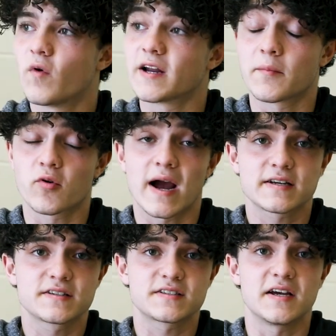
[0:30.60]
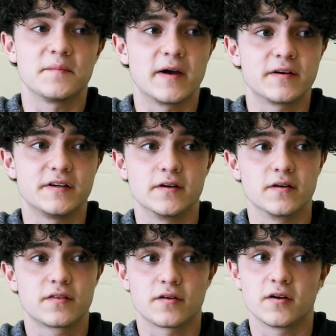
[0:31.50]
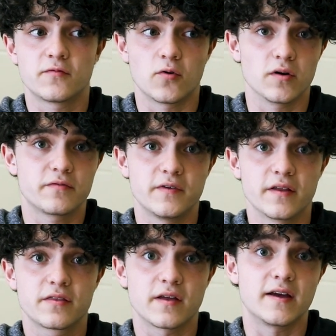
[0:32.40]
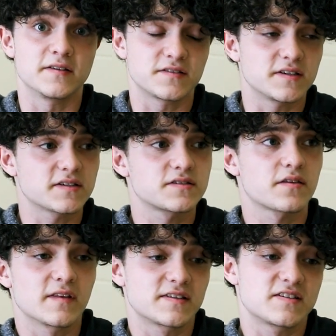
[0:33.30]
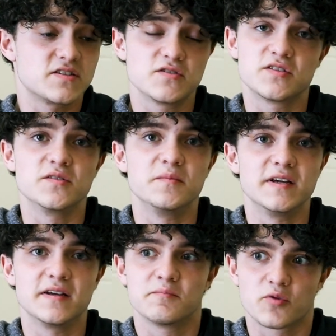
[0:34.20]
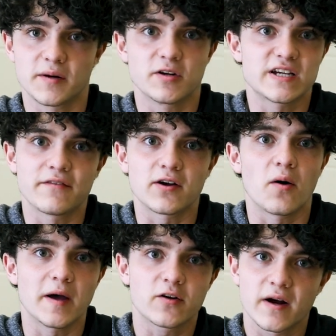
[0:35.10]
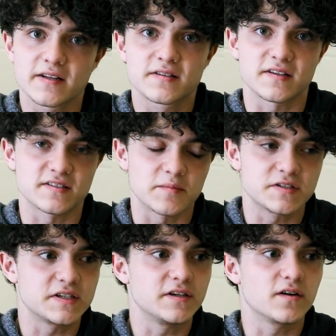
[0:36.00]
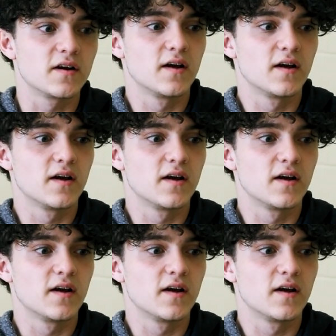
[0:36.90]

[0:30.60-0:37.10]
When I practice, I'm out here third, fourth, fifth, and sixth. This is due to me pretty much having all my credits since I'm a senior.